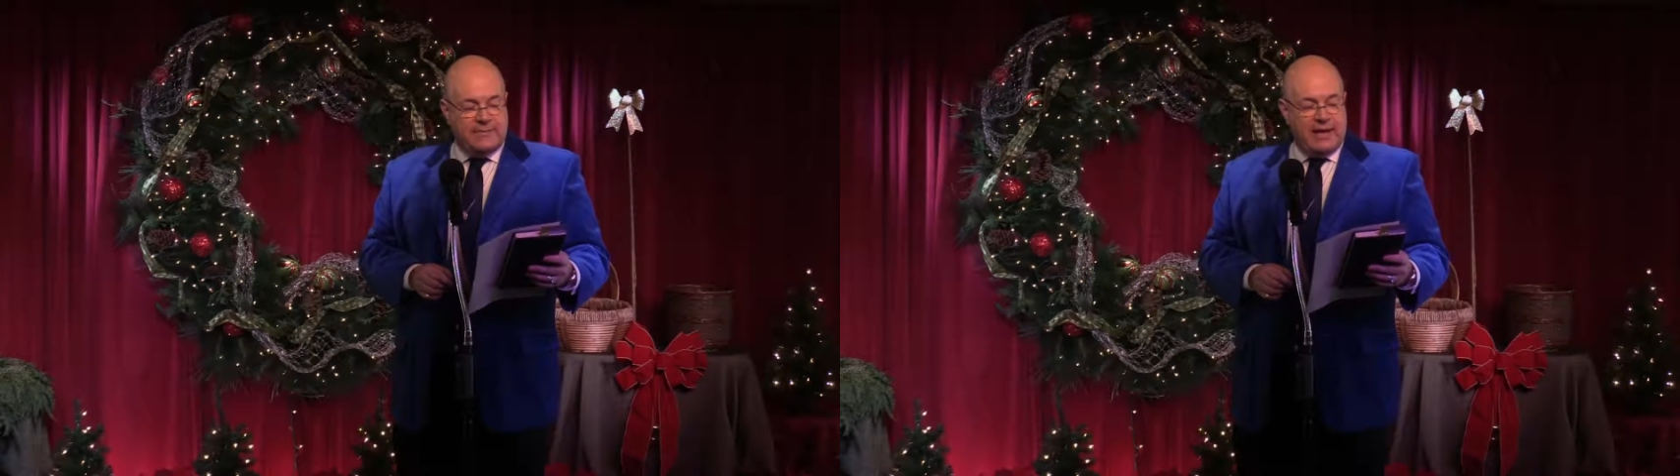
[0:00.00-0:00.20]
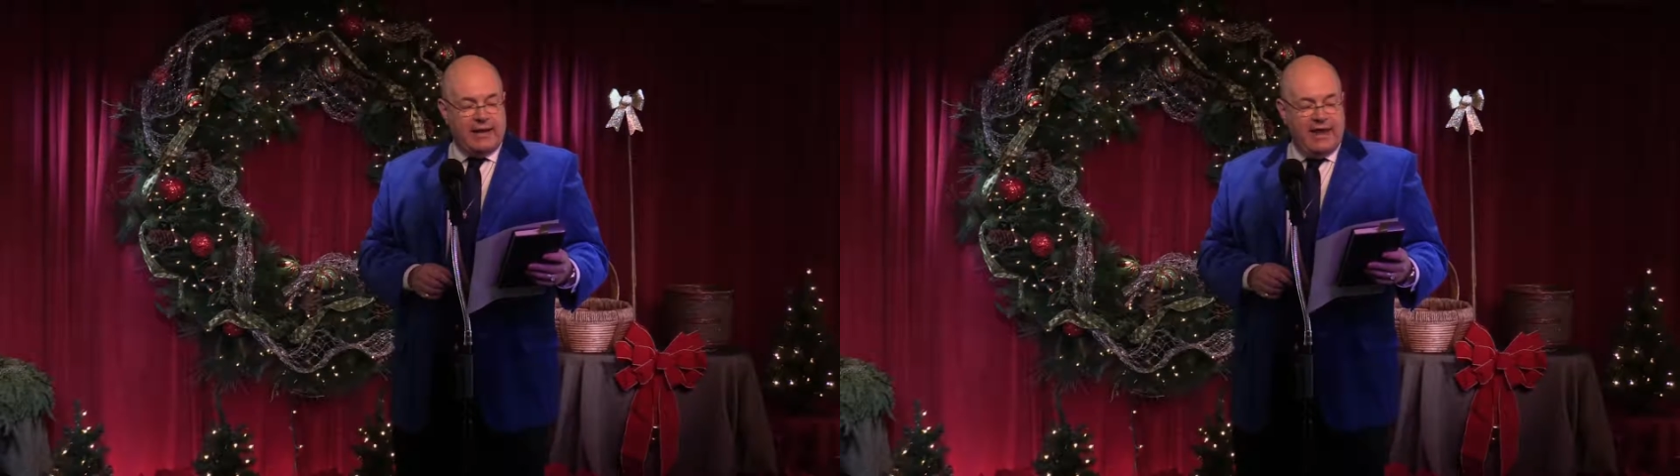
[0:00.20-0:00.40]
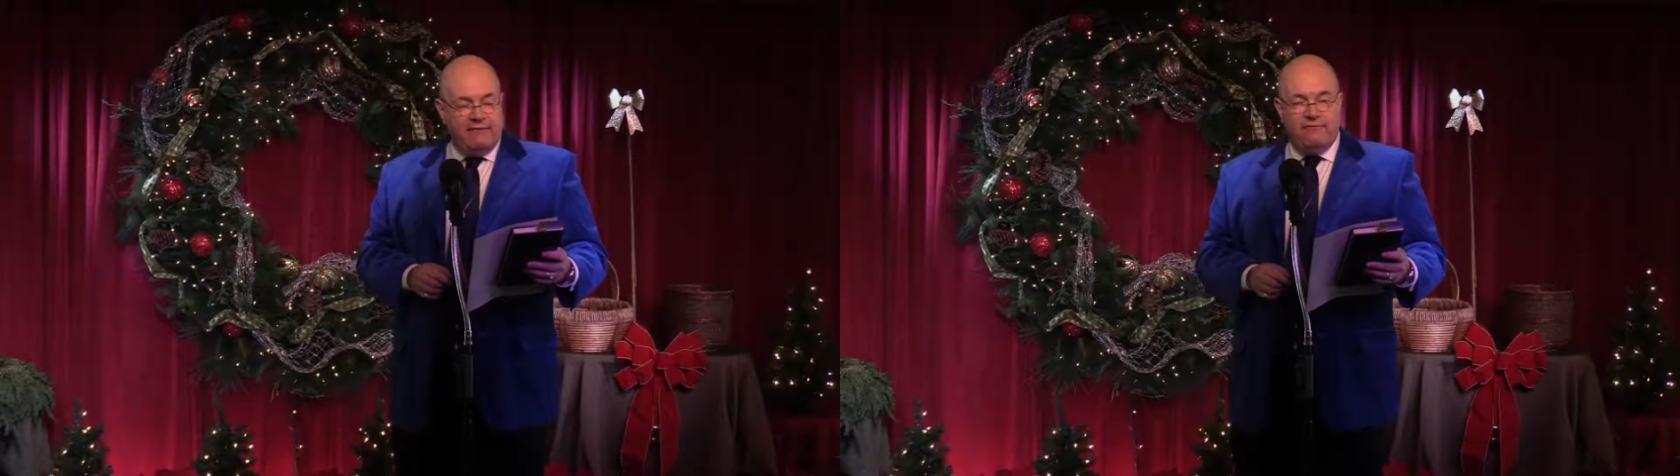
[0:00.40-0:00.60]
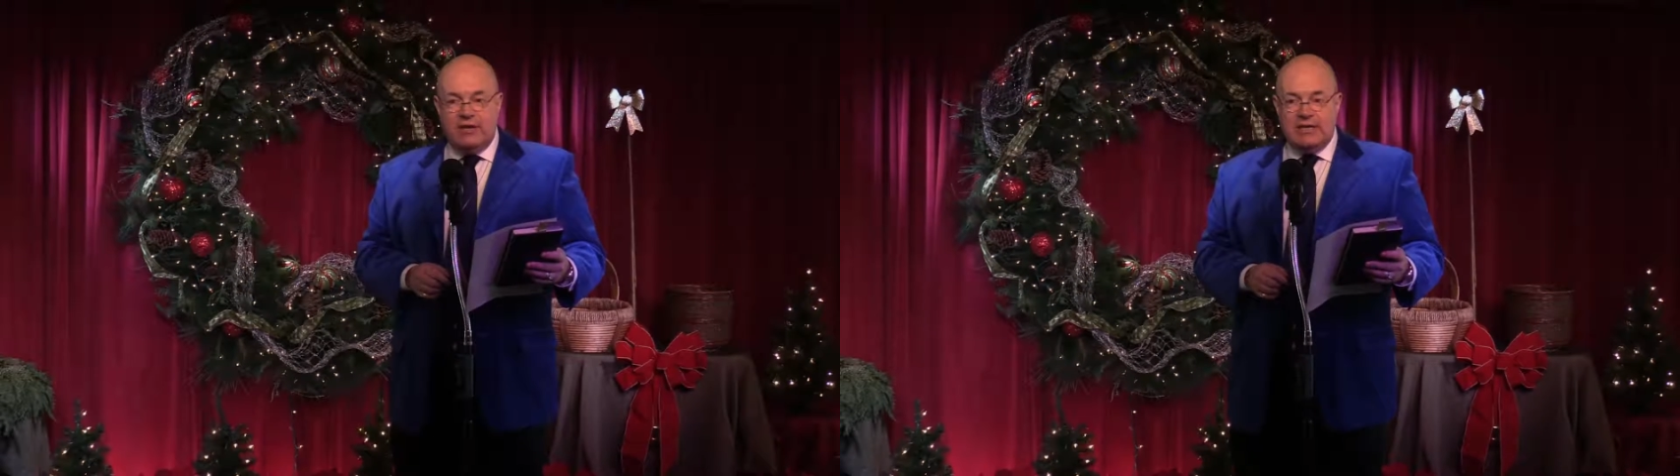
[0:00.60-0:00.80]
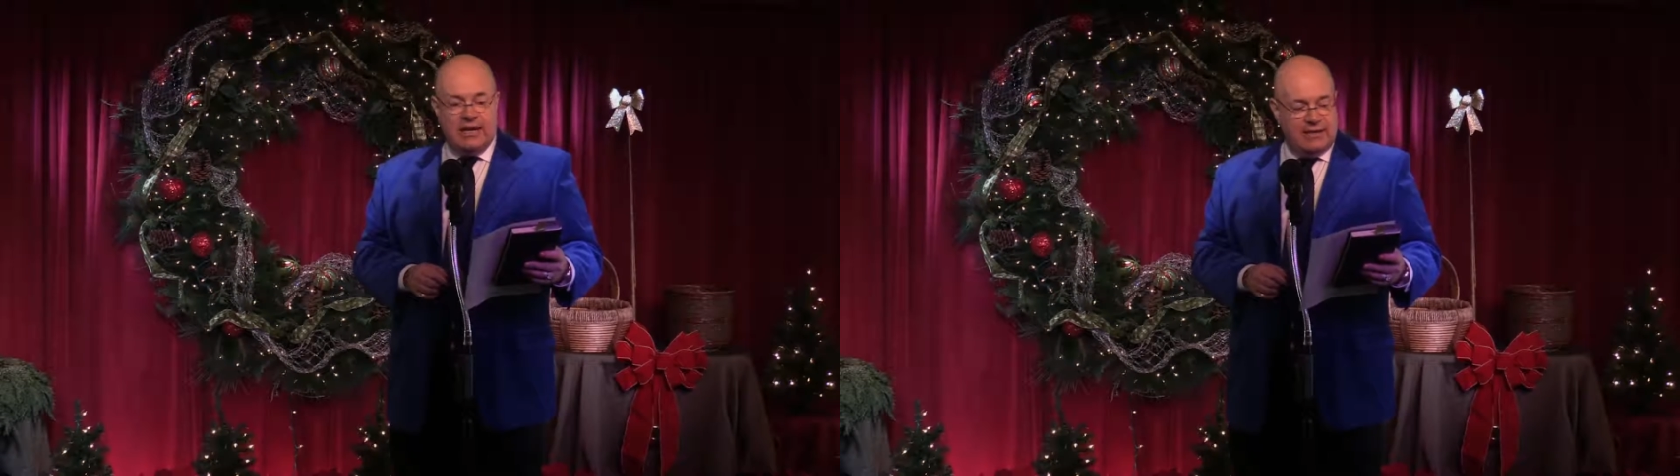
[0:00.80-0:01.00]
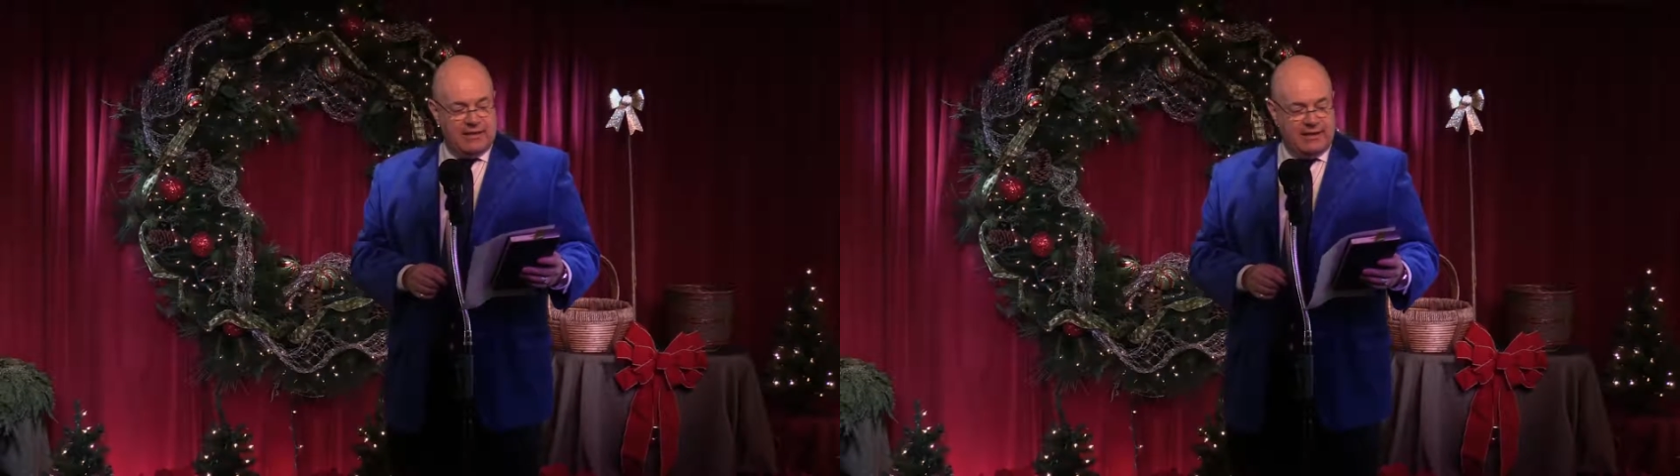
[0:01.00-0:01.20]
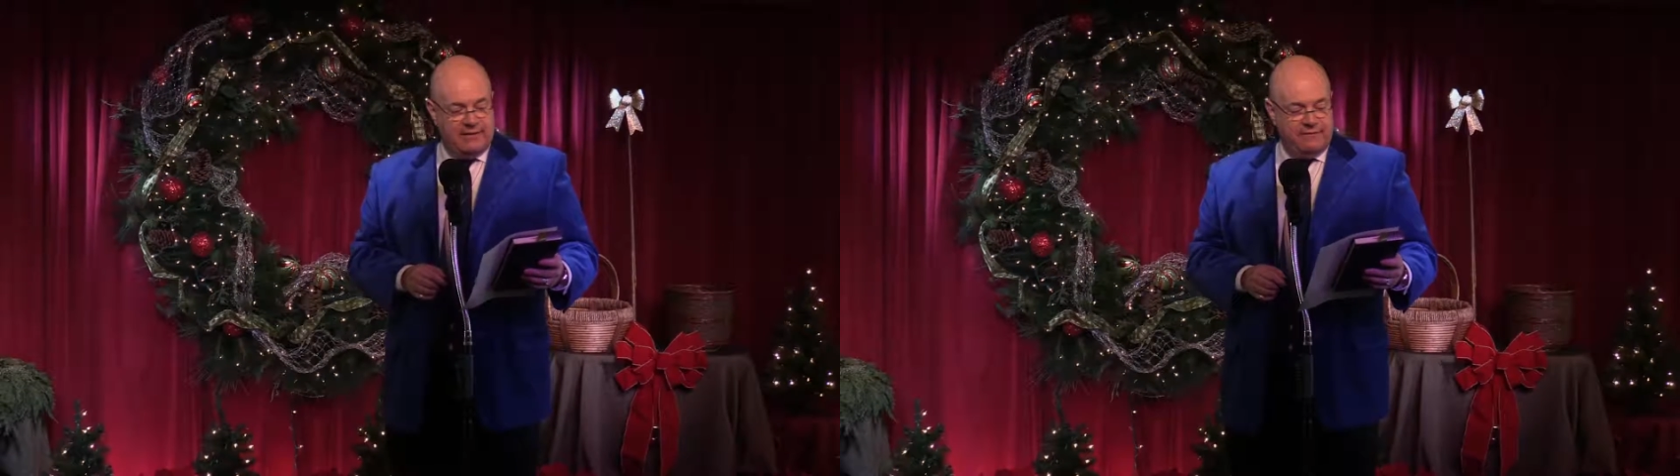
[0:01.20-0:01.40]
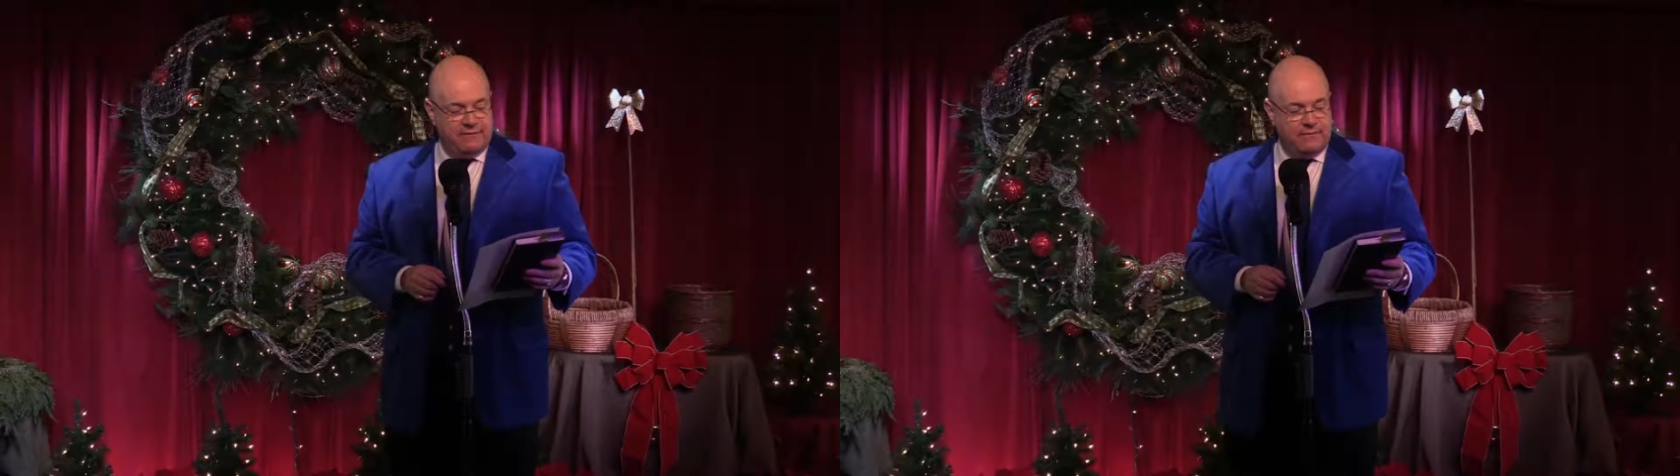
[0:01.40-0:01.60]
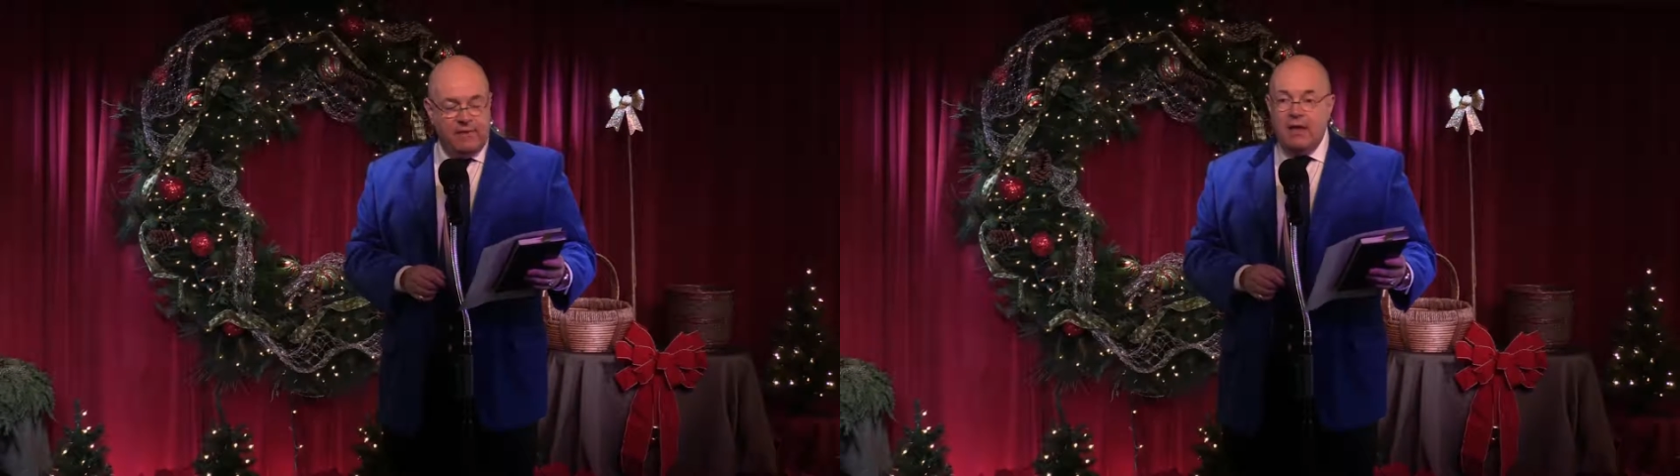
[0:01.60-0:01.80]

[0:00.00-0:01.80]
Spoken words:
about everyday life.